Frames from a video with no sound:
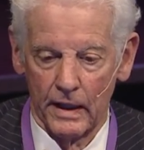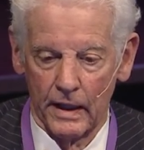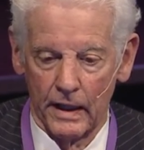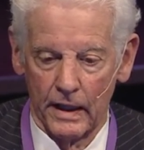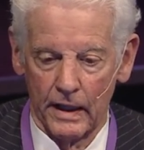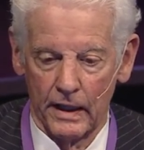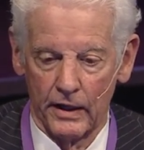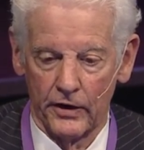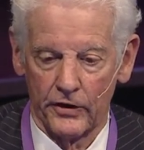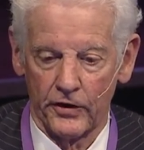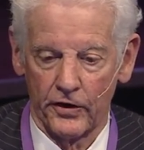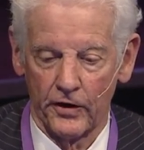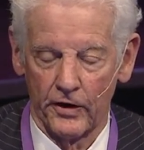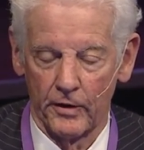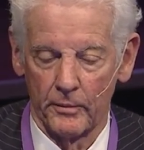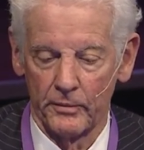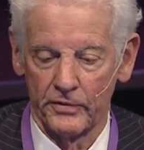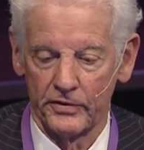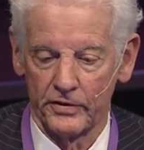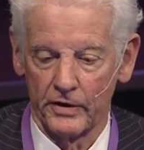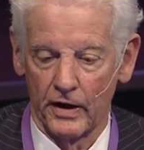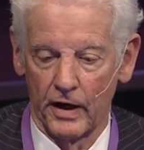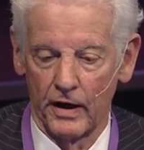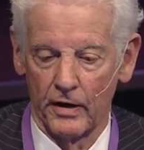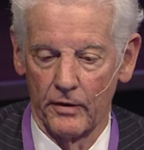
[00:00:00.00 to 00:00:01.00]
In
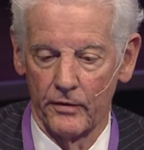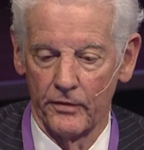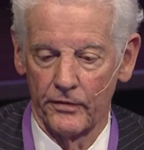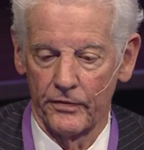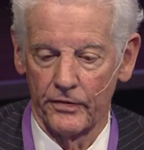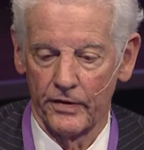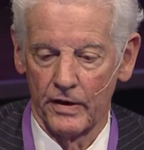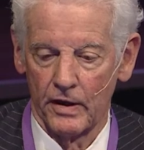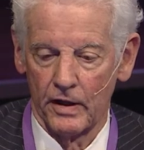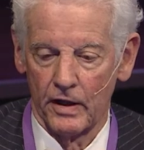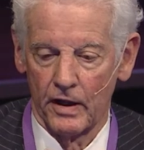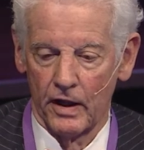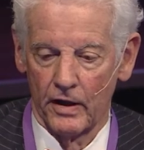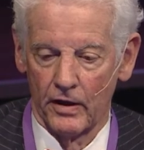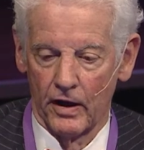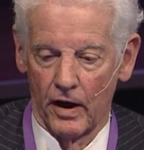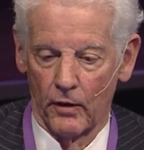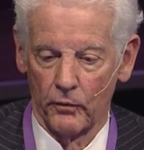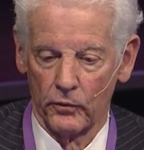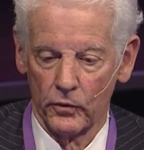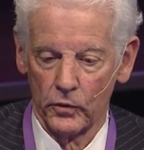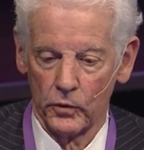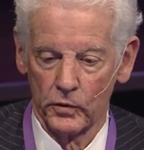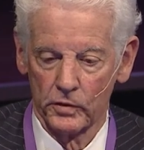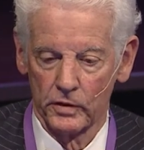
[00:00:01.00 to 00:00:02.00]
terms of a
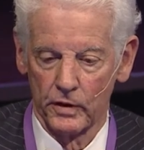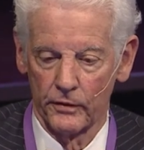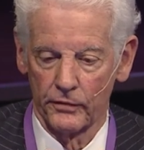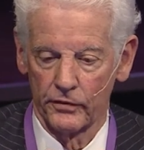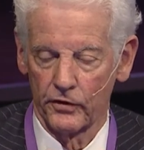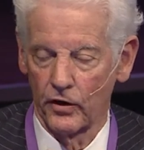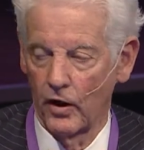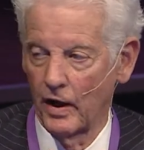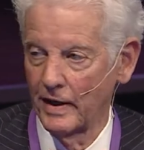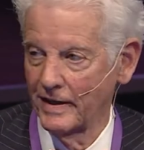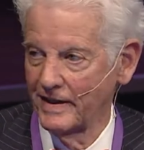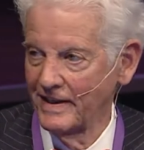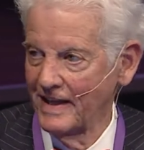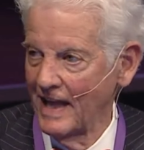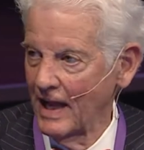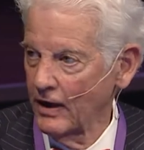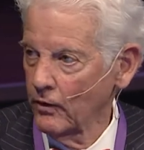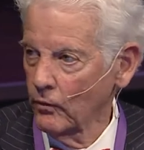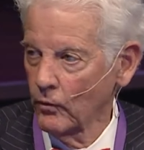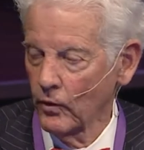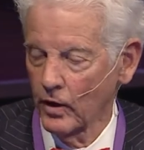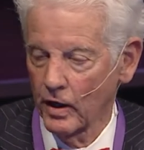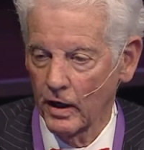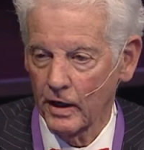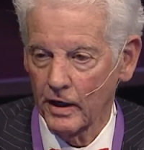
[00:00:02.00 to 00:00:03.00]
rule of law
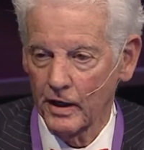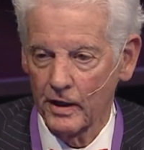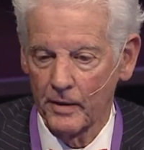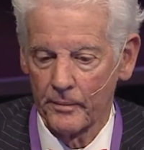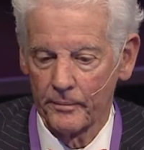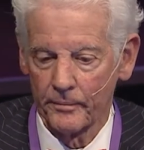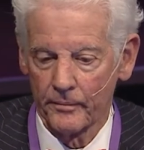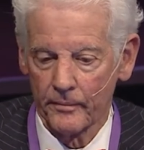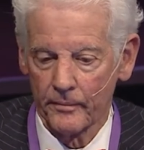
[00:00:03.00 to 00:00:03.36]
network,